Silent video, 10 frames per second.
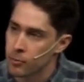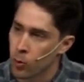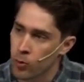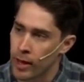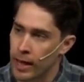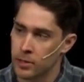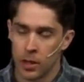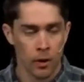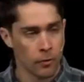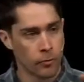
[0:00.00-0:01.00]
for that
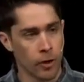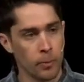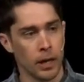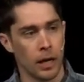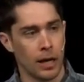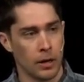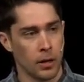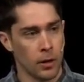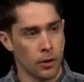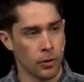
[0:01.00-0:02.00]
from God
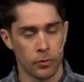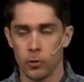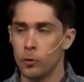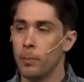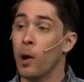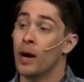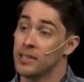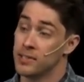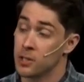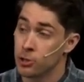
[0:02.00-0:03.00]
through
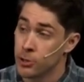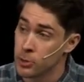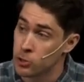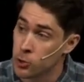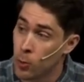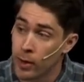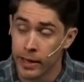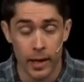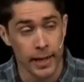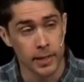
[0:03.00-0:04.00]
Boaz, that she would join
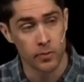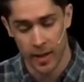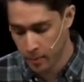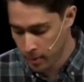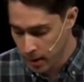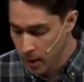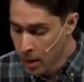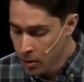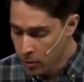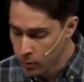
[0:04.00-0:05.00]
God's family
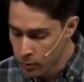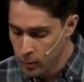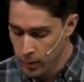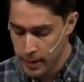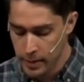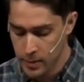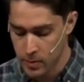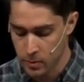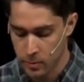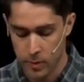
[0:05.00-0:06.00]
through
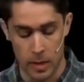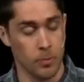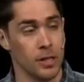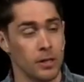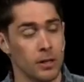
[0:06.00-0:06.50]
his family.